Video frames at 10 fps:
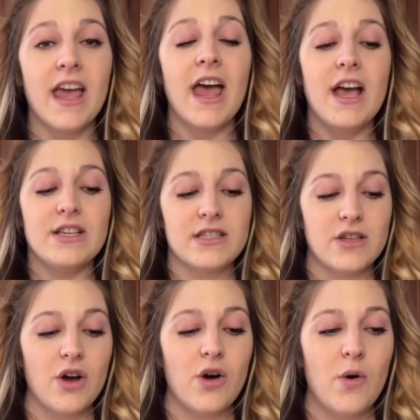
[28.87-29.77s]

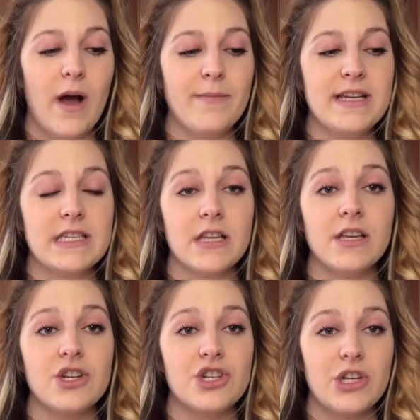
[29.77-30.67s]
So I'm basically going
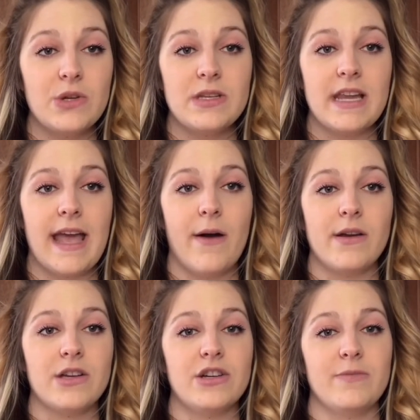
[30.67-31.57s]
to show you today how I
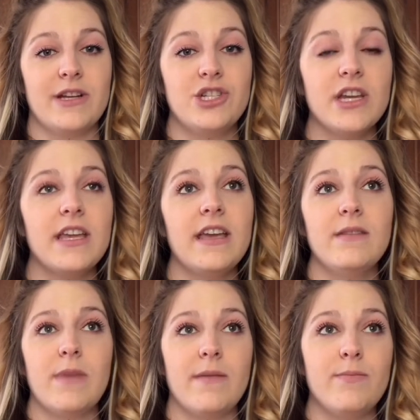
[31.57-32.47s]
cook my
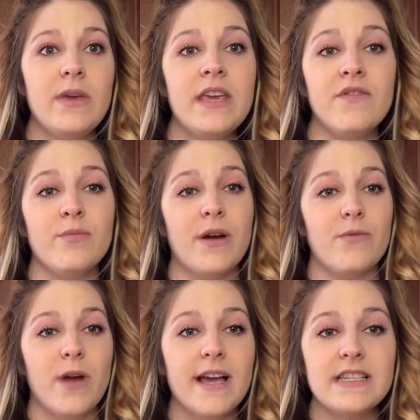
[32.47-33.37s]
chicken, my beef, my
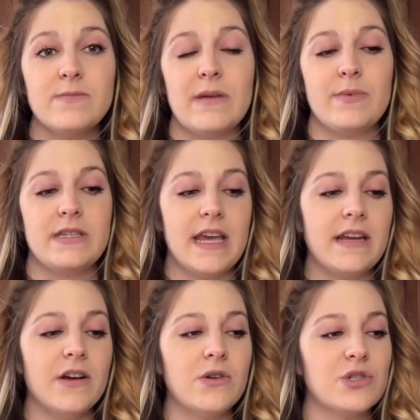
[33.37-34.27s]
rice, my
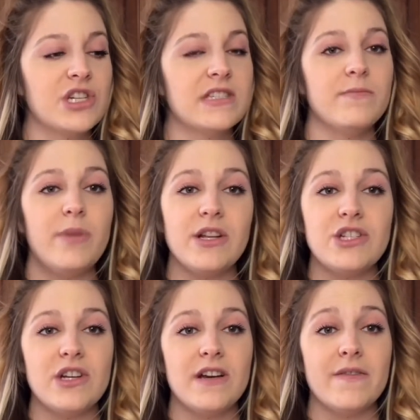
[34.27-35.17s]
potatoes, just a bunch
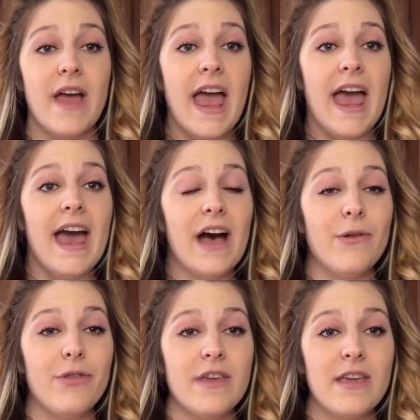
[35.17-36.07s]
of
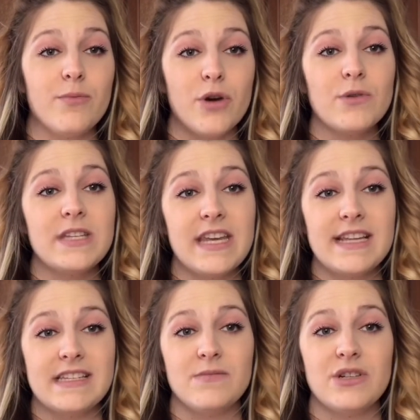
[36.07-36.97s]
healthy
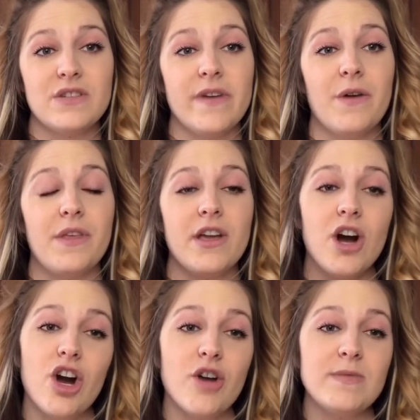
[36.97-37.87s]
proteins and a bunch of healthy
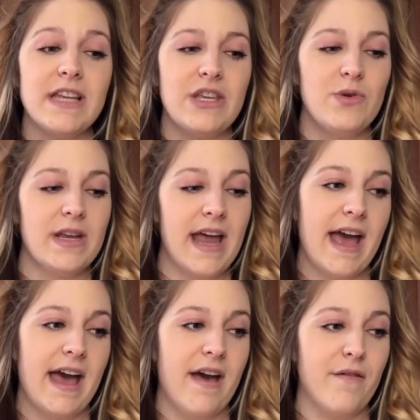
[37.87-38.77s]
carbs that you can
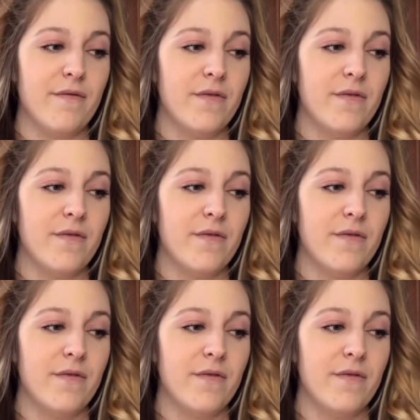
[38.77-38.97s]
have